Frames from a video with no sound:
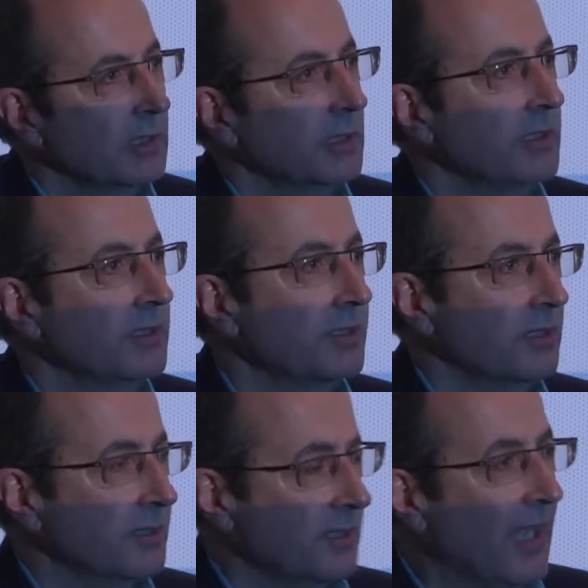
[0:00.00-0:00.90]
is
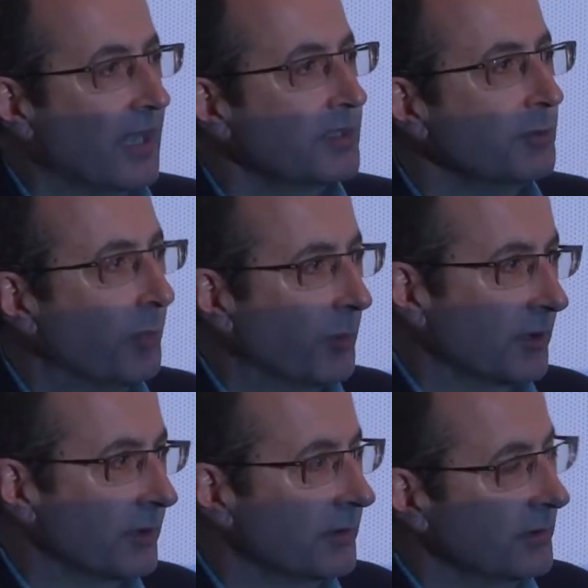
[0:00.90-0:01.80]
it's as
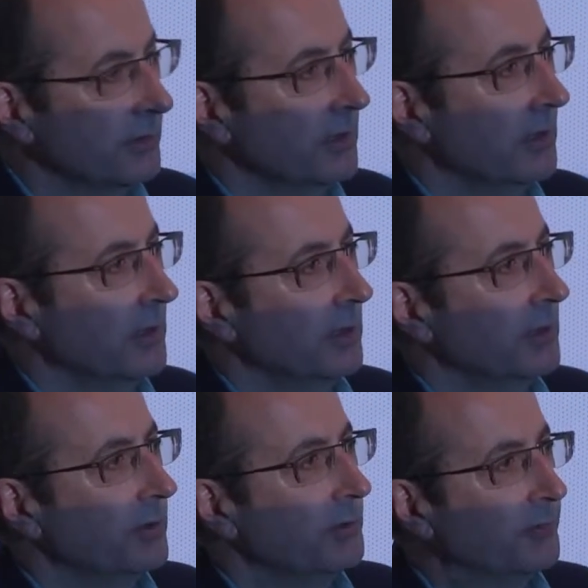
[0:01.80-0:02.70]
important
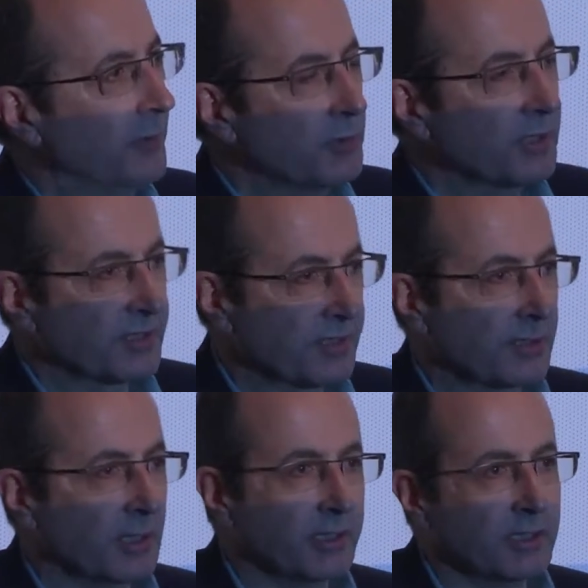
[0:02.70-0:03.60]
to
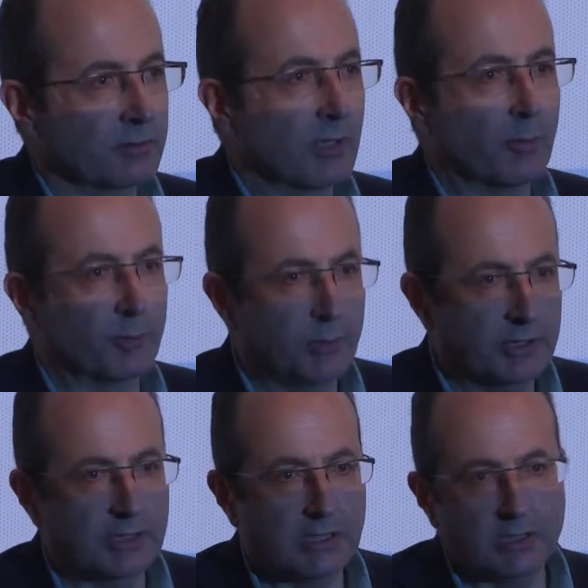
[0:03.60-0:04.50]
focus on
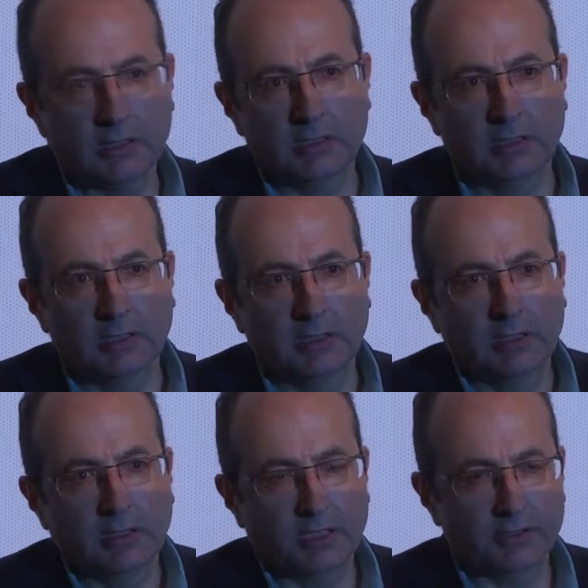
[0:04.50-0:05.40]
interoperability
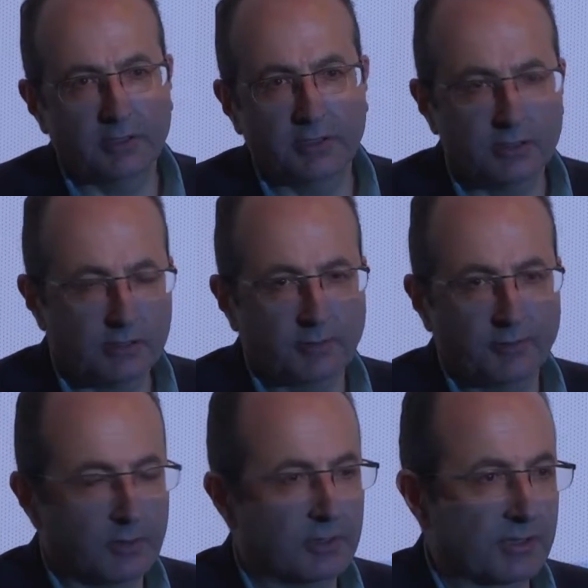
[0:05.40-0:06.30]
as it is to
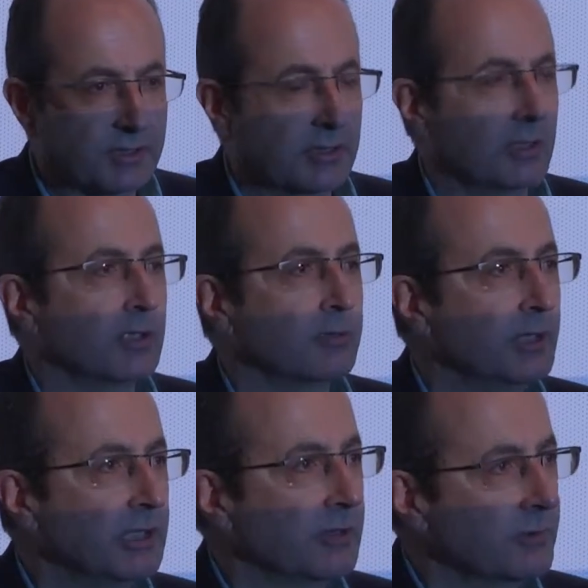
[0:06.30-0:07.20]
focus on
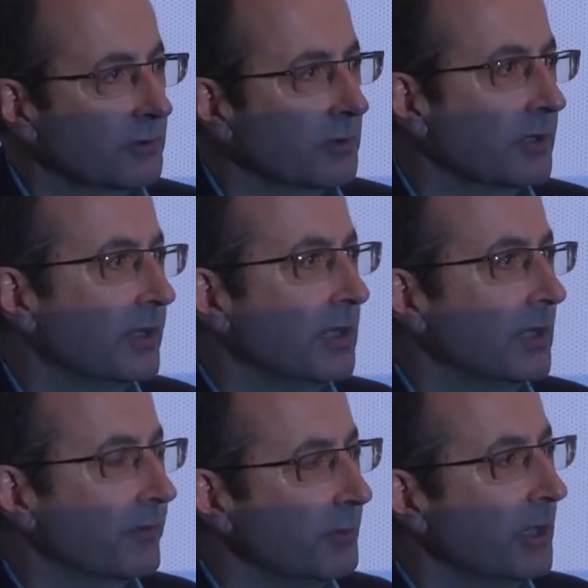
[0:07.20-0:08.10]
making sure that
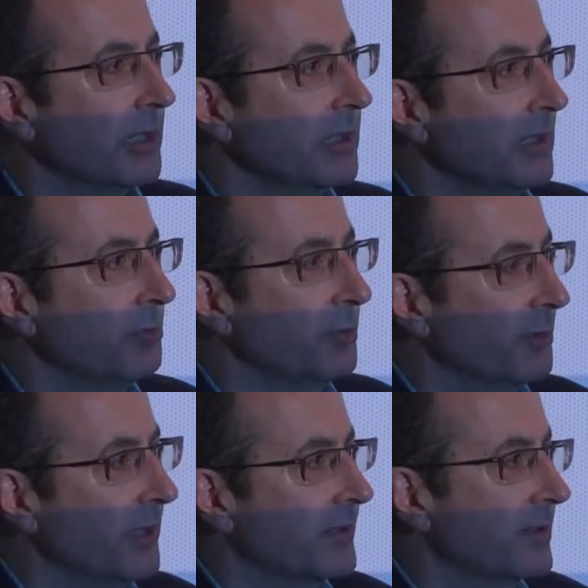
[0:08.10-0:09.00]
everybody
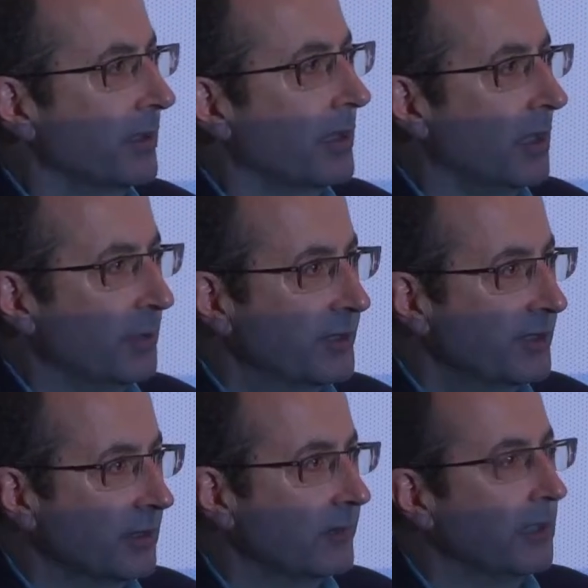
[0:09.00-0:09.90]
implements a common
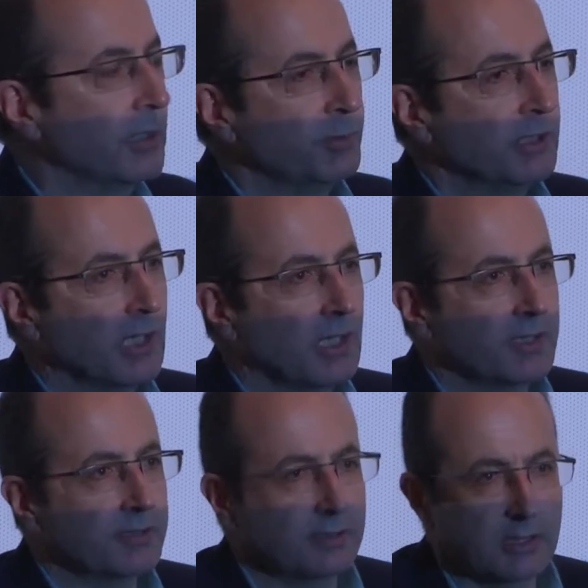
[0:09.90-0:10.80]
set of
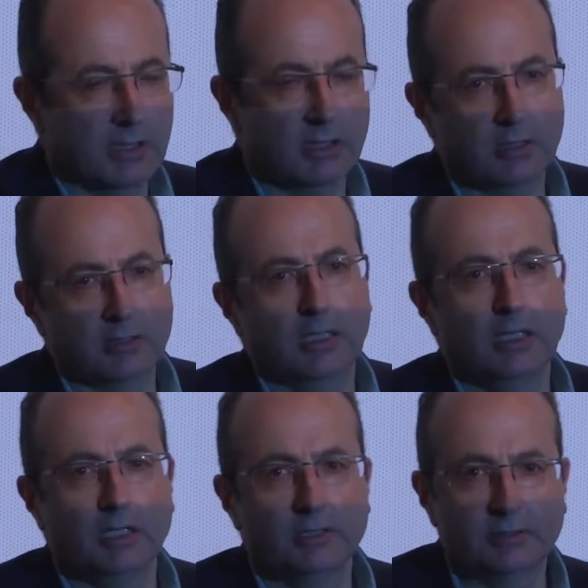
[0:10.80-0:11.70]
APIs and,
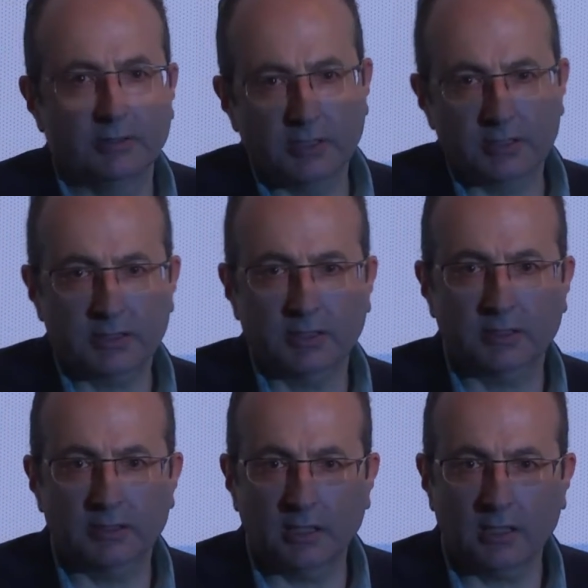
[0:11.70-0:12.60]
to the extent
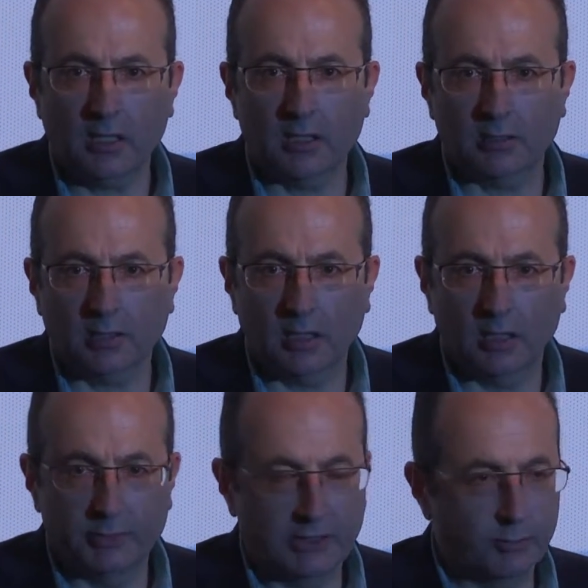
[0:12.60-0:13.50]
that they can, a
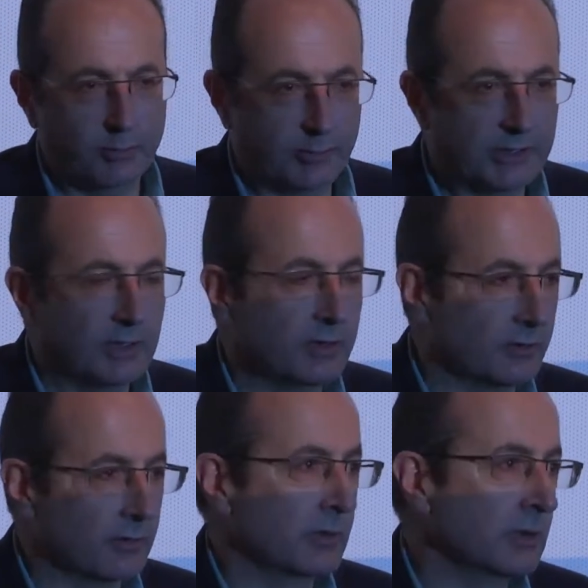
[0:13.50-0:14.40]
common
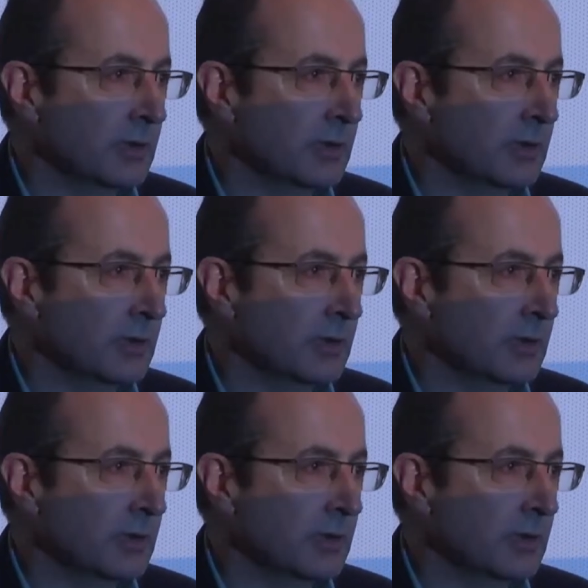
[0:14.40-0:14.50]
implementation.